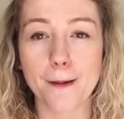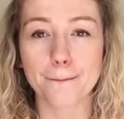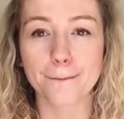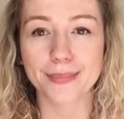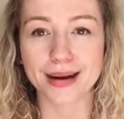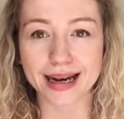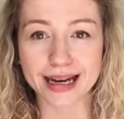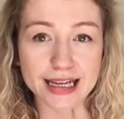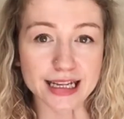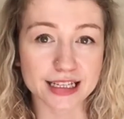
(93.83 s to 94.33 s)

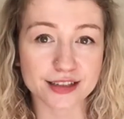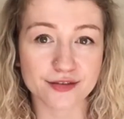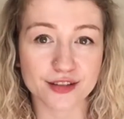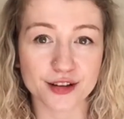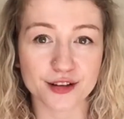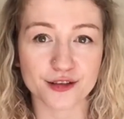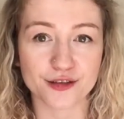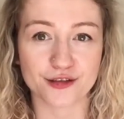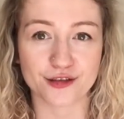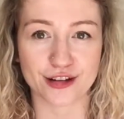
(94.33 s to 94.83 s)
please
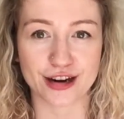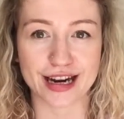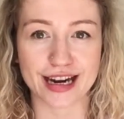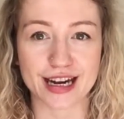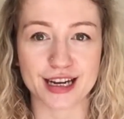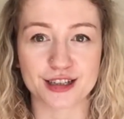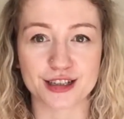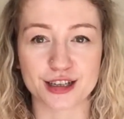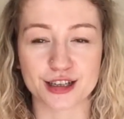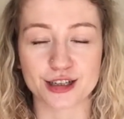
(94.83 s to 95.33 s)
feel
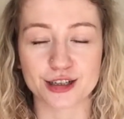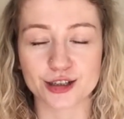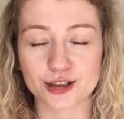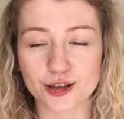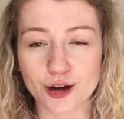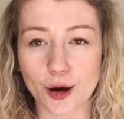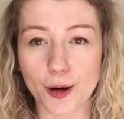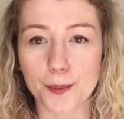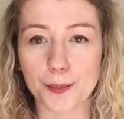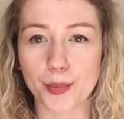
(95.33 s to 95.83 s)
free to
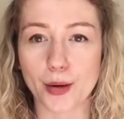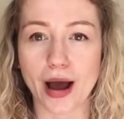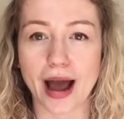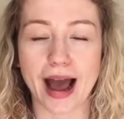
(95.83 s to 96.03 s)
stop